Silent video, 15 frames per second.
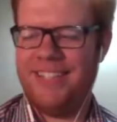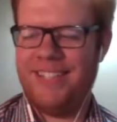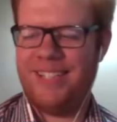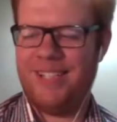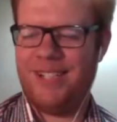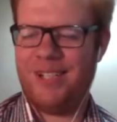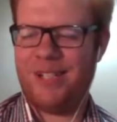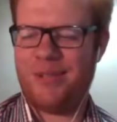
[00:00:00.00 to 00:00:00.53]

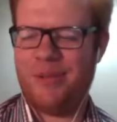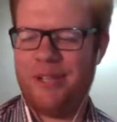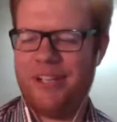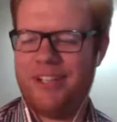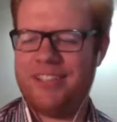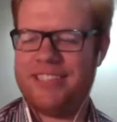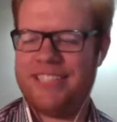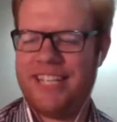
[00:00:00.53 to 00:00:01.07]
look, we
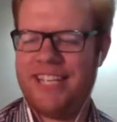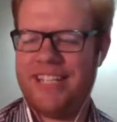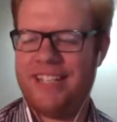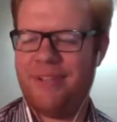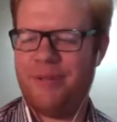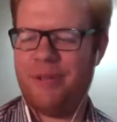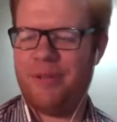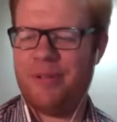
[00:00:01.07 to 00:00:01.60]
understand
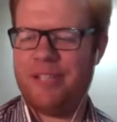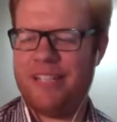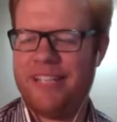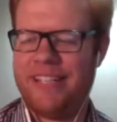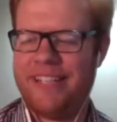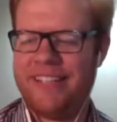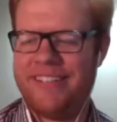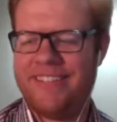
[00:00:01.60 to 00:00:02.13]
that we would
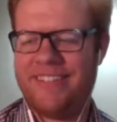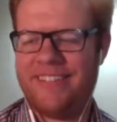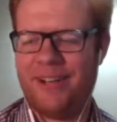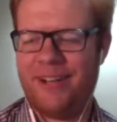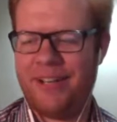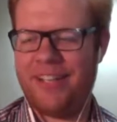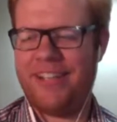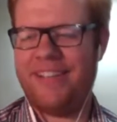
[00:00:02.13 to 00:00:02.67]
need
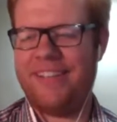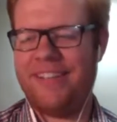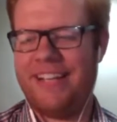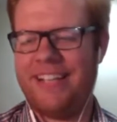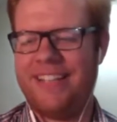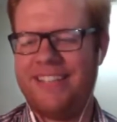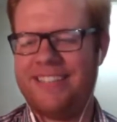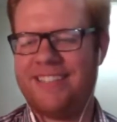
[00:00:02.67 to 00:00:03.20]

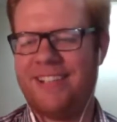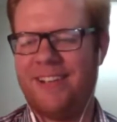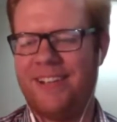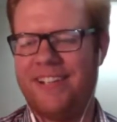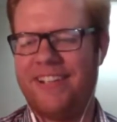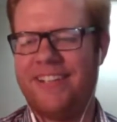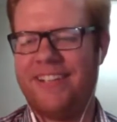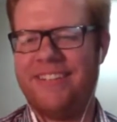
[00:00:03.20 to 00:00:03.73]
at least
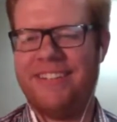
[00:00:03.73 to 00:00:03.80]
30,